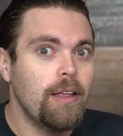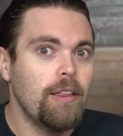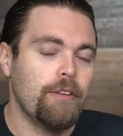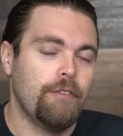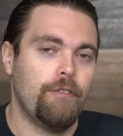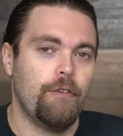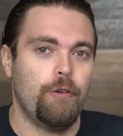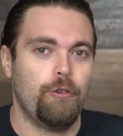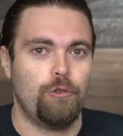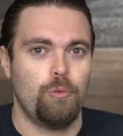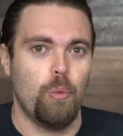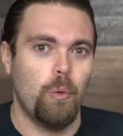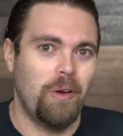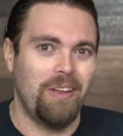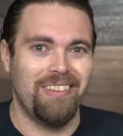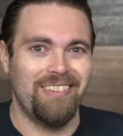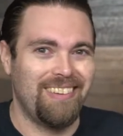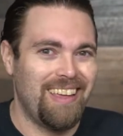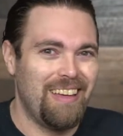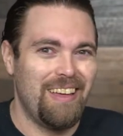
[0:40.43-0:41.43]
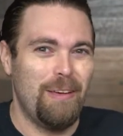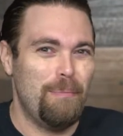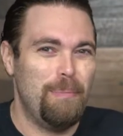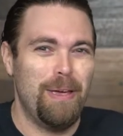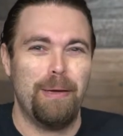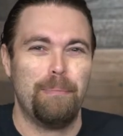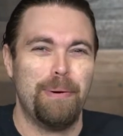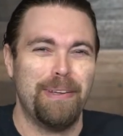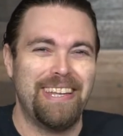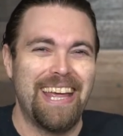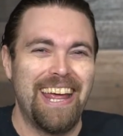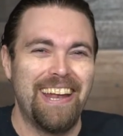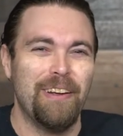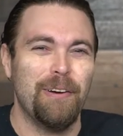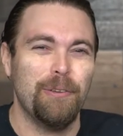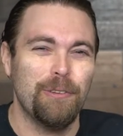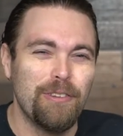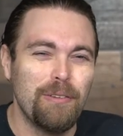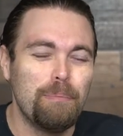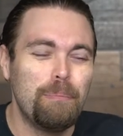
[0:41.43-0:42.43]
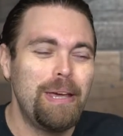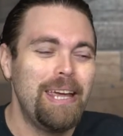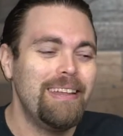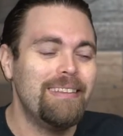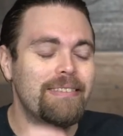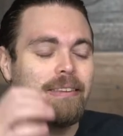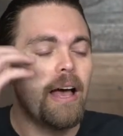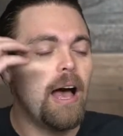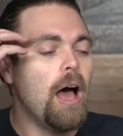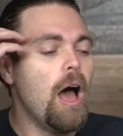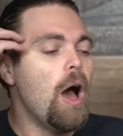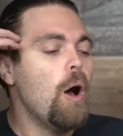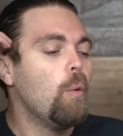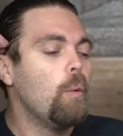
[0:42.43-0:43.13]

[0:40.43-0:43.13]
The first one is uh, Big Potatoes Pizza.